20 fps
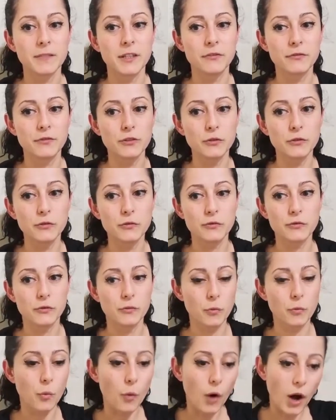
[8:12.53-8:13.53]
you've
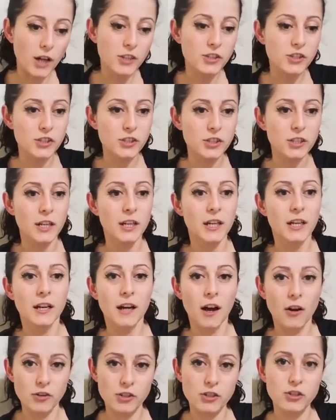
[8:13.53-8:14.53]
watched
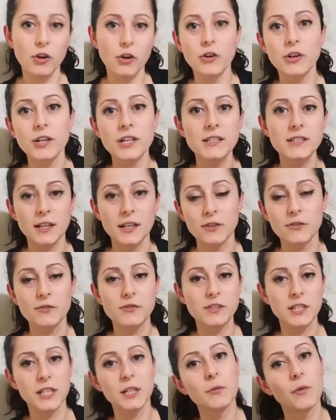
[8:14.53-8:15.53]
our stories and you've
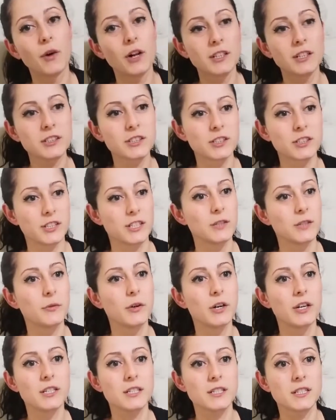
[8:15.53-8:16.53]
seen Walter.
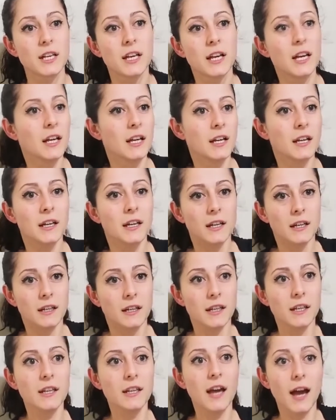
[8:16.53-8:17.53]

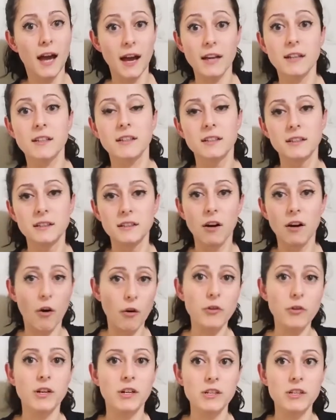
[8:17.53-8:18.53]
He had
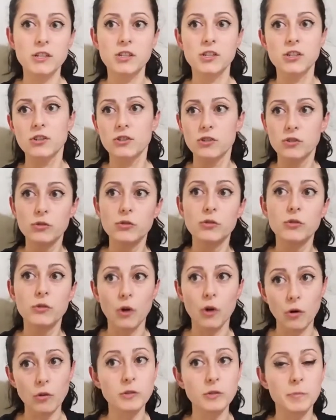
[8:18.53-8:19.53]
owners, 2
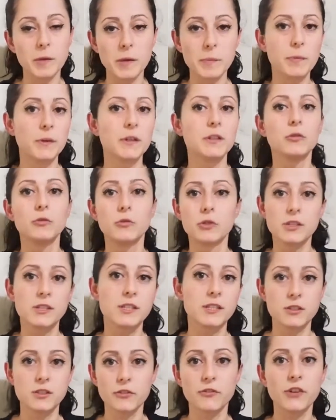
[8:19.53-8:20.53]
old people who were
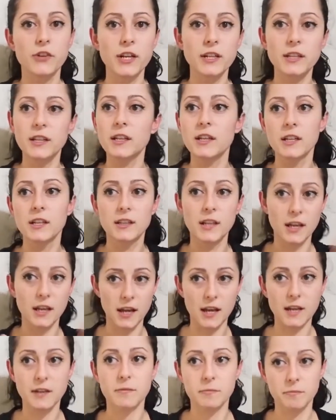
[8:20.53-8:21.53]
schizophrenic. They
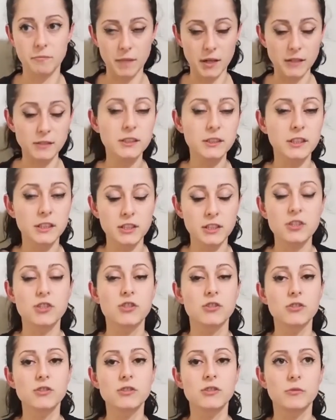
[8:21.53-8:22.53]
had mental
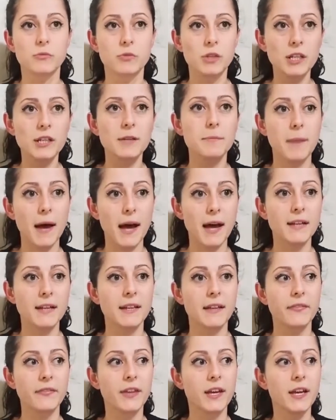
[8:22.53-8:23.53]
issues really bad,
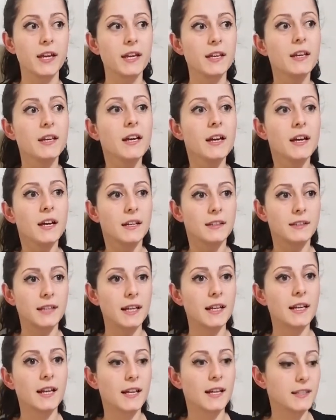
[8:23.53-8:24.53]
and they
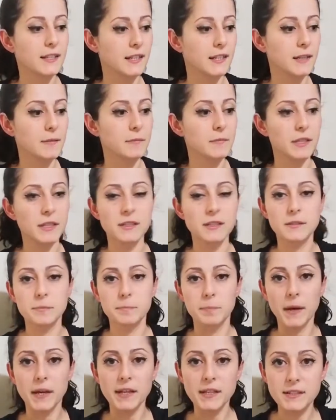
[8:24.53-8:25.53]
let him eat
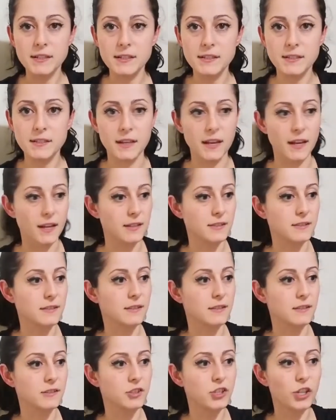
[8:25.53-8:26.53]
paste and
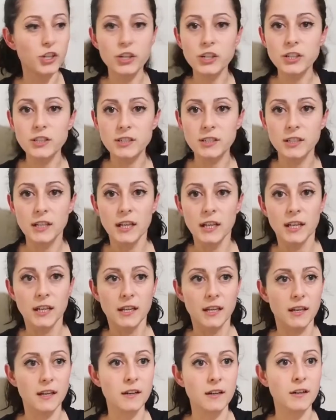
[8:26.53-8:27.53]
dirt.
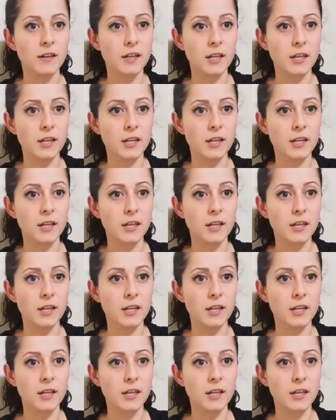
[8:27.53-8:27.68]
He